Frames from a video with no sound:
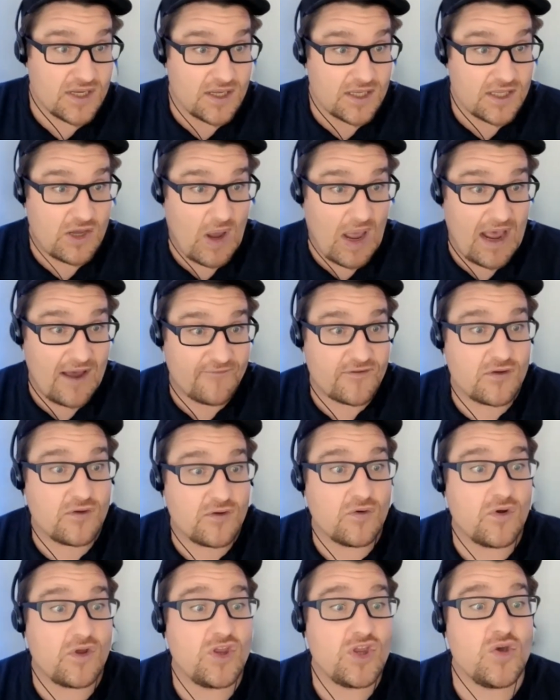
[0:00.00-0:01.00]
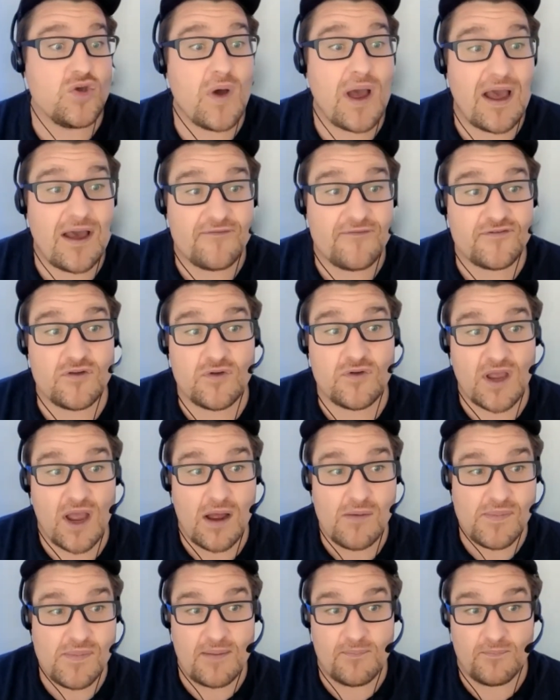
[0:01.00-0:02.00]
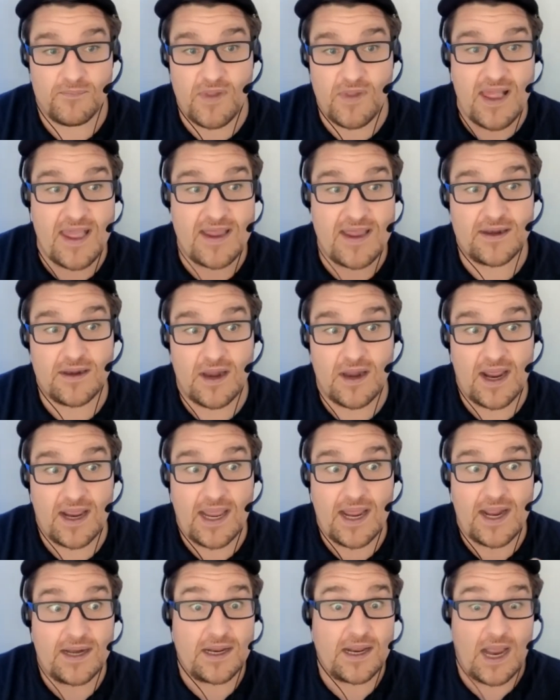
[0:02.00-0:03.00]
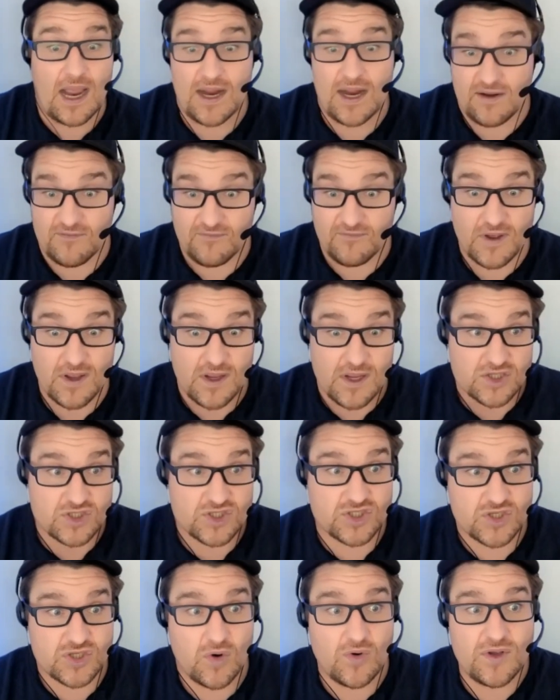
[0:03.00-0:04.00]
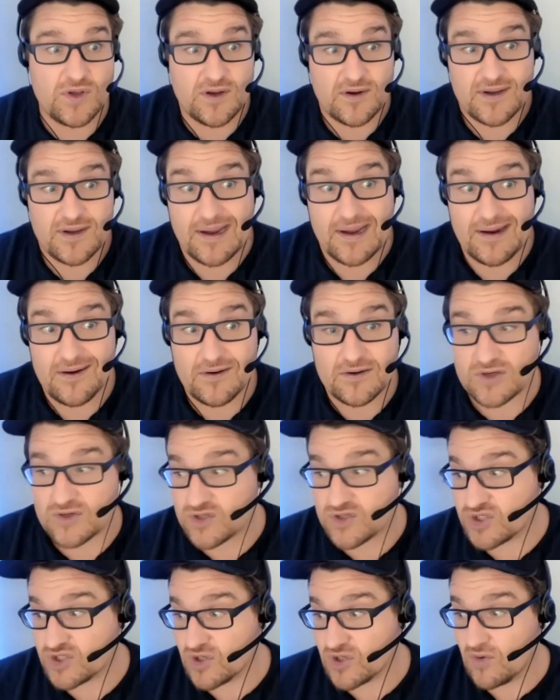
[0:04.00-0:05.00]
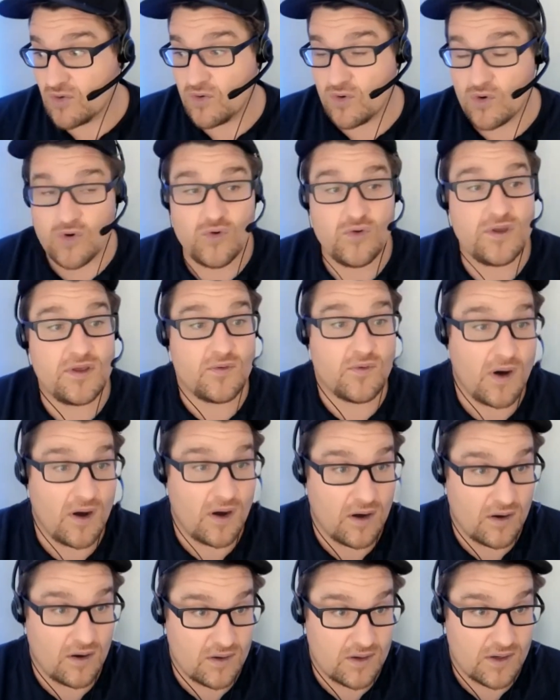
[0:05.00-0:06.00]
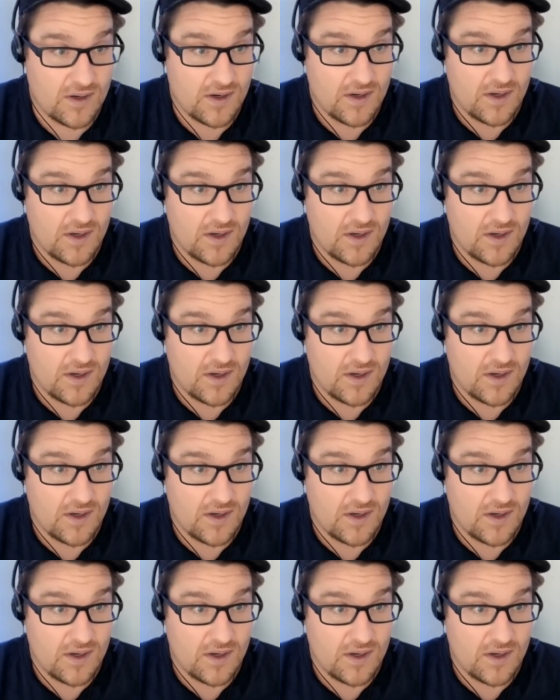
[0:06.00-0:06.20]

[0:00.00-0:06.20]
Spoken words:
You have to come and again, kind of show your character, show who you are,